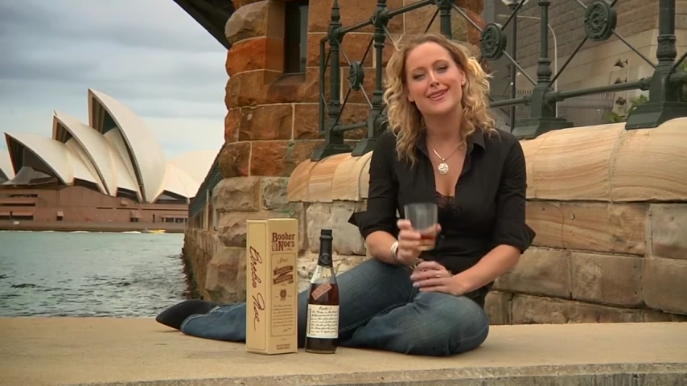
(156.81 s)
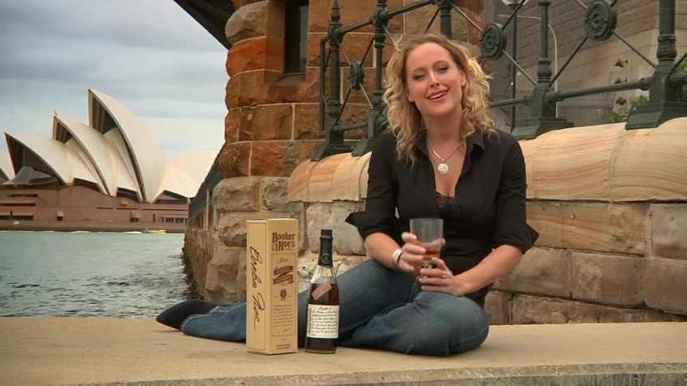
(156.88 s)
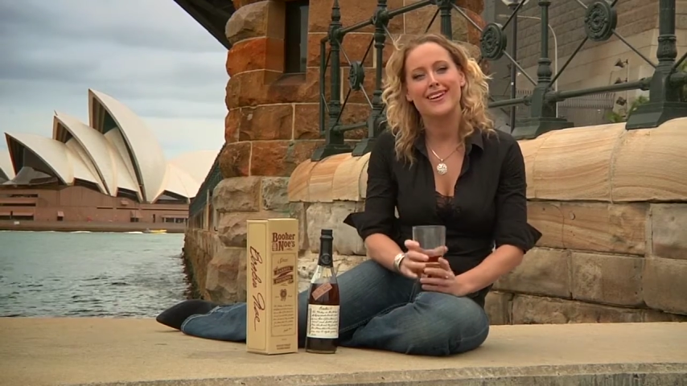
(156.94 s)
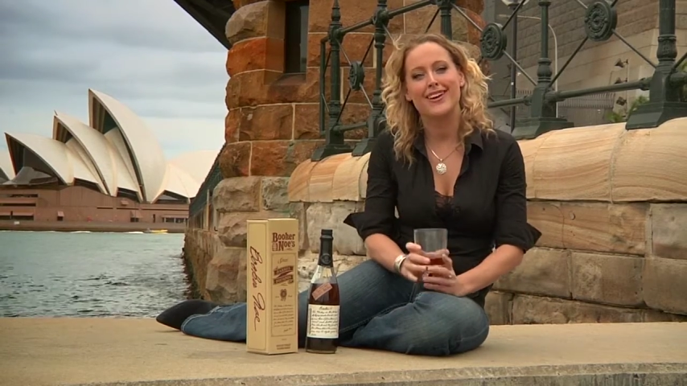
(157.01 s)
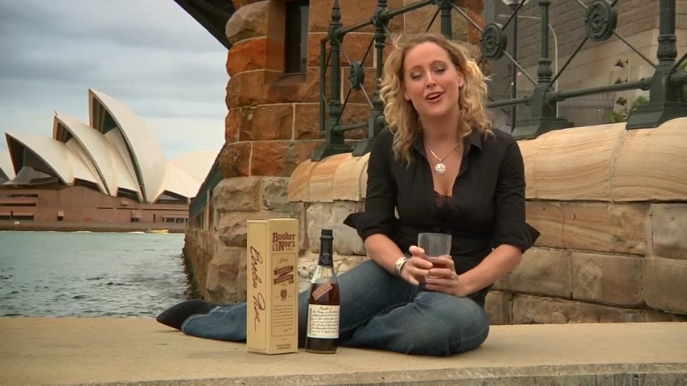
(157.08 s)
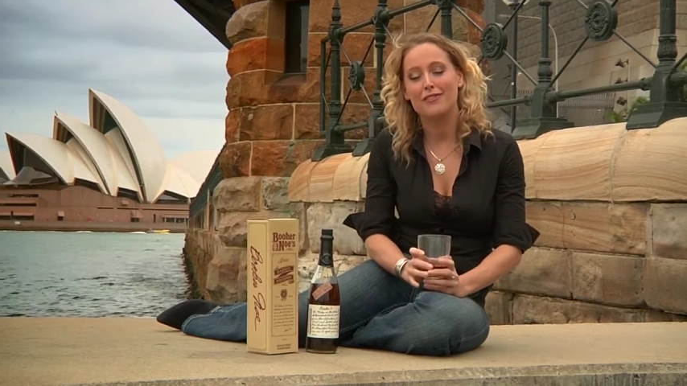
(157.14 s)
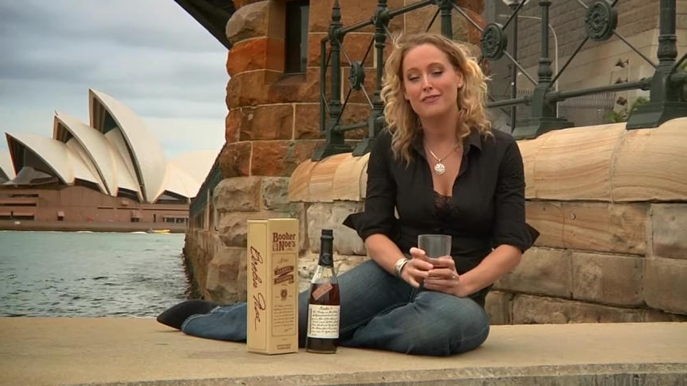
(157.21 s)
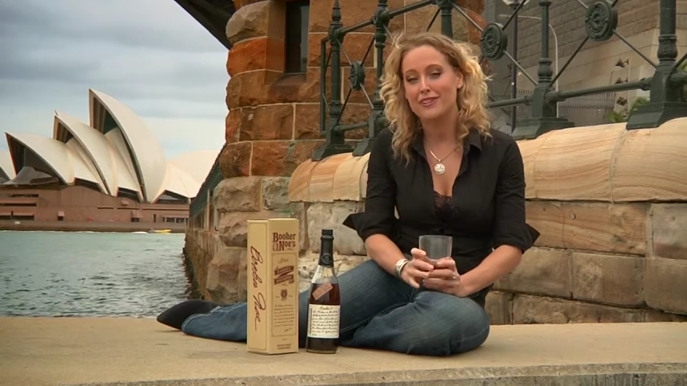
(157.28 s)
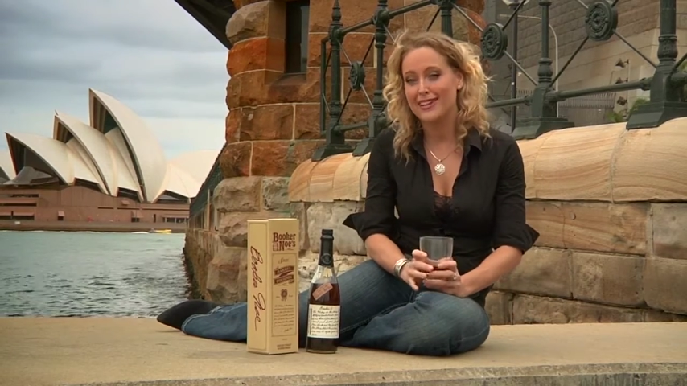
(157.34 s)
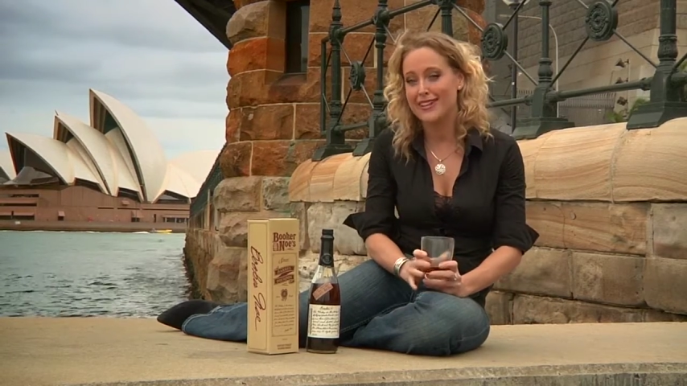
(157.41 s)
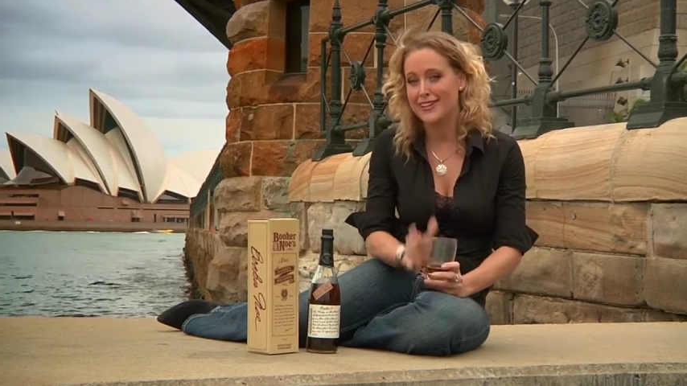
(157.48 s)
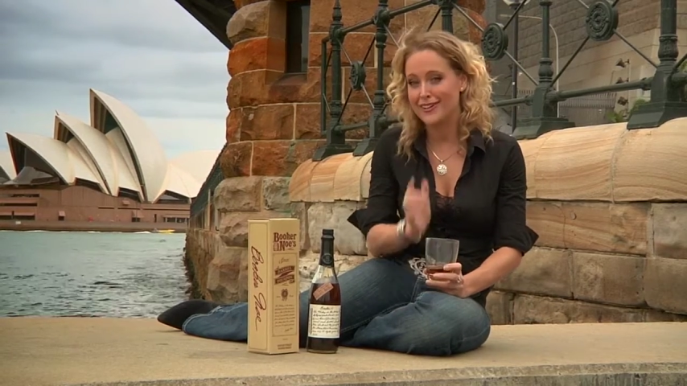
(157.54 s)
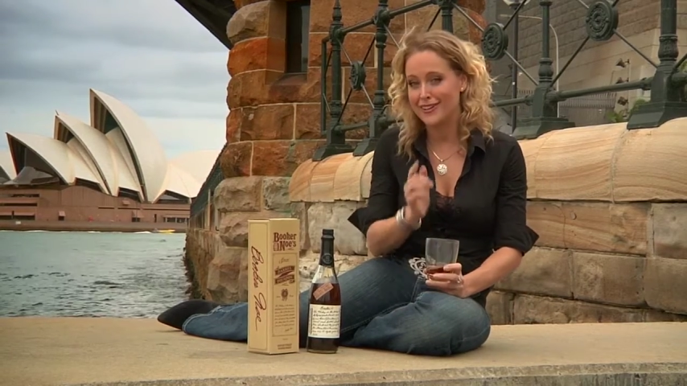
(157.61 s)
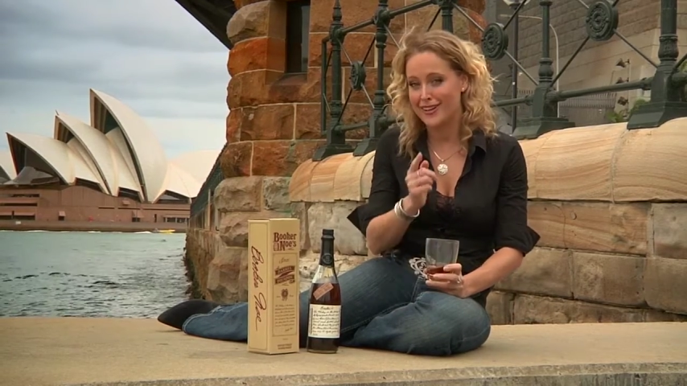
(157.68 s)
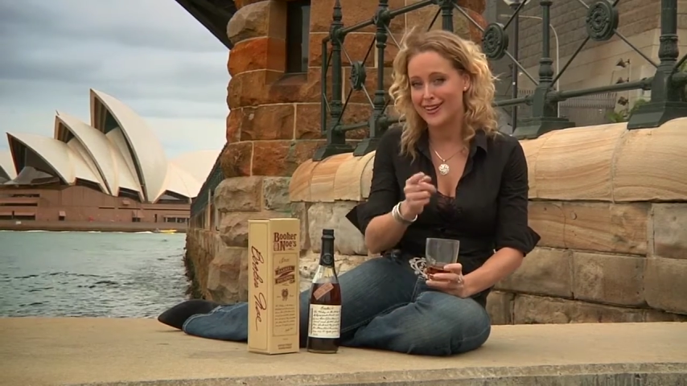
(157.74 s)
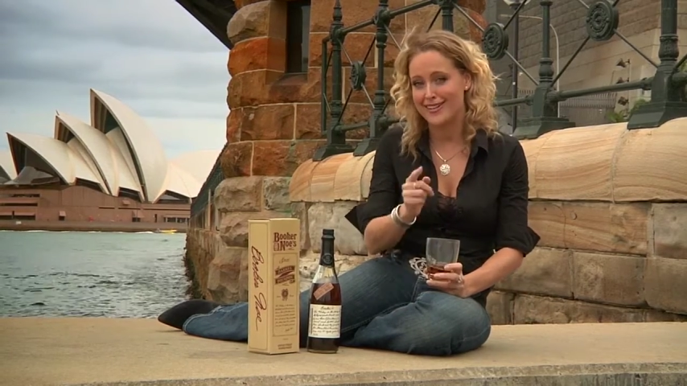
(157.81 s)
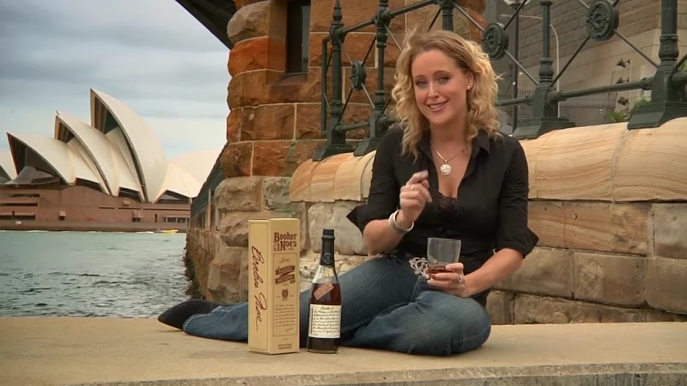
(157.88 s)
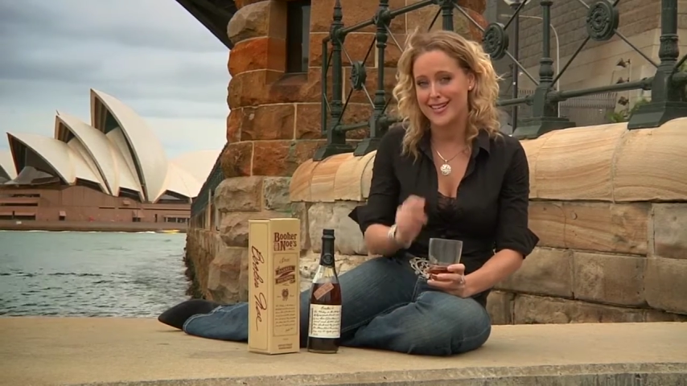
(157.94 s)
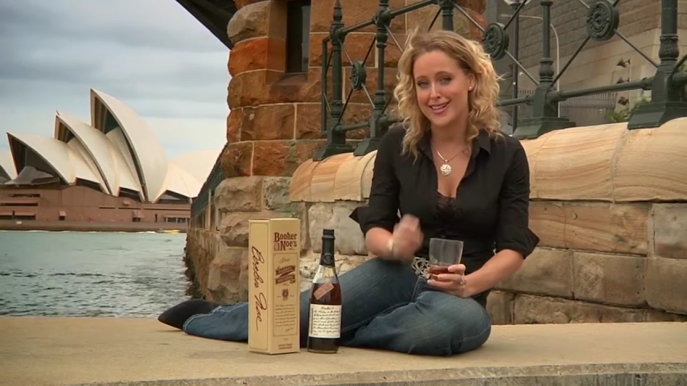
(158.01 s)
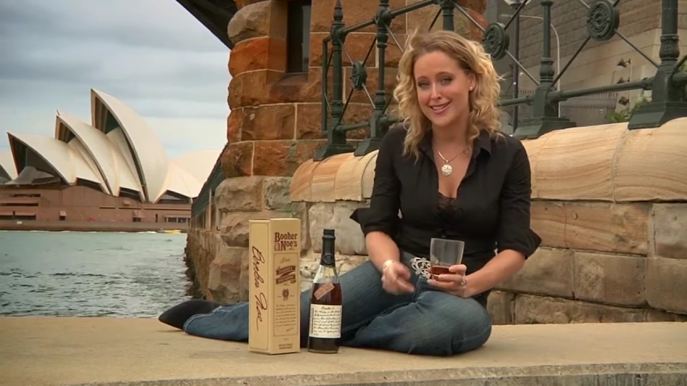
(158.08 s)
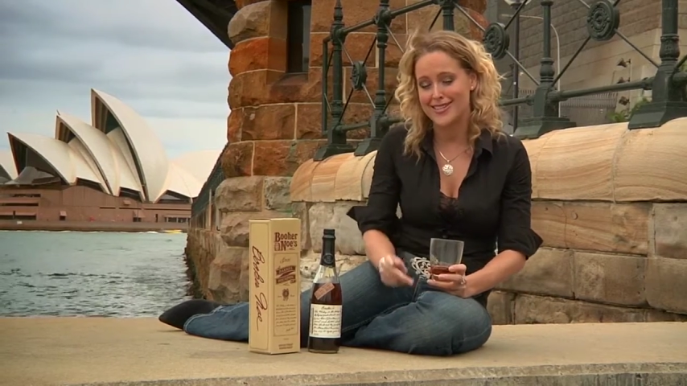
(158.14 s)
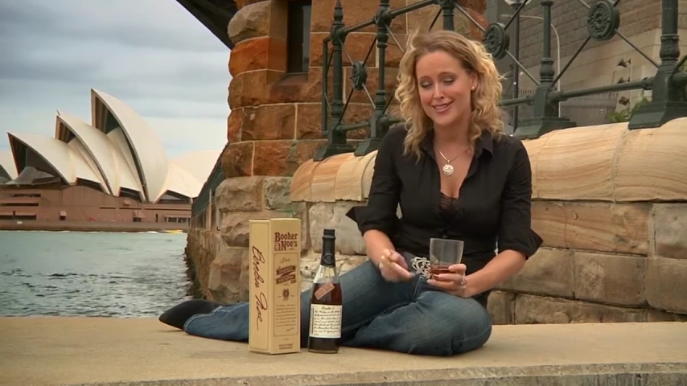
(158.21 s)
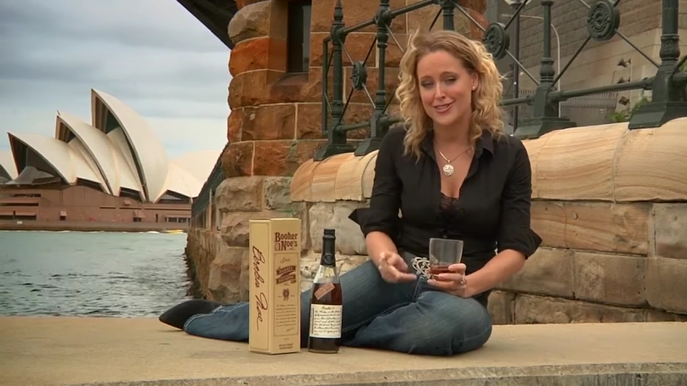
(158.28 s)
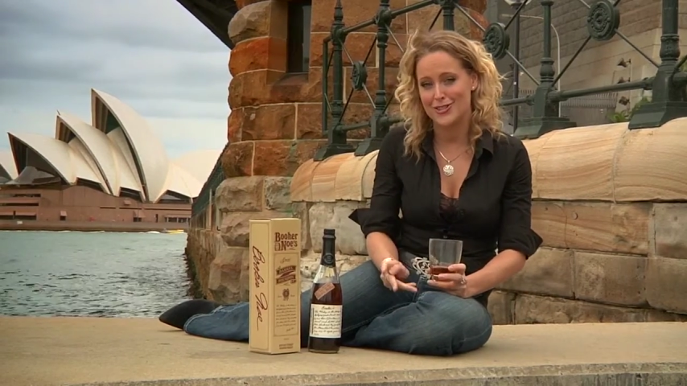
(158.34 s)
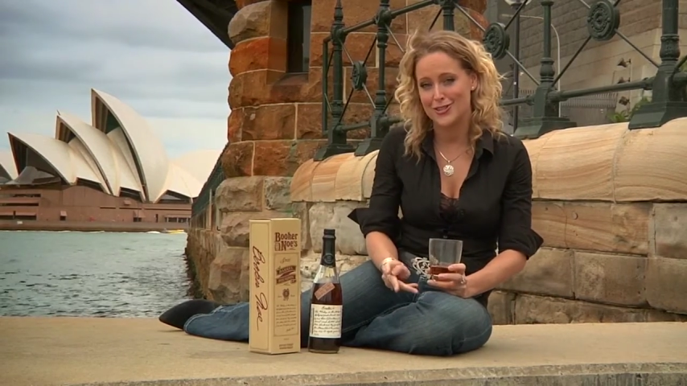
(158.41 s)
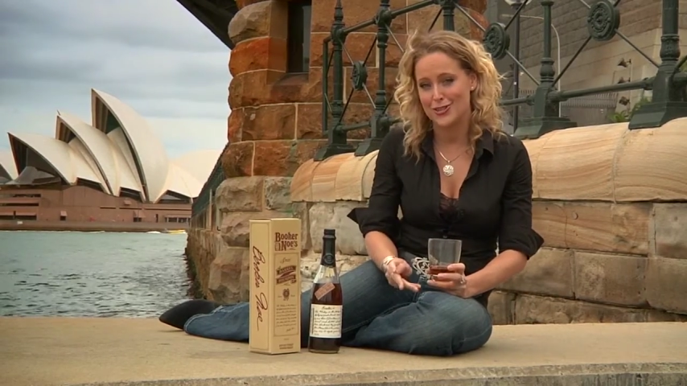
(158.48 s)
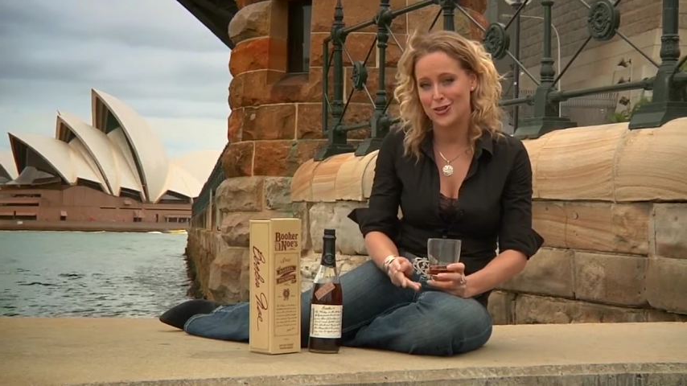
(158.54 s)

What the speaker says: and hopefully you get a chance to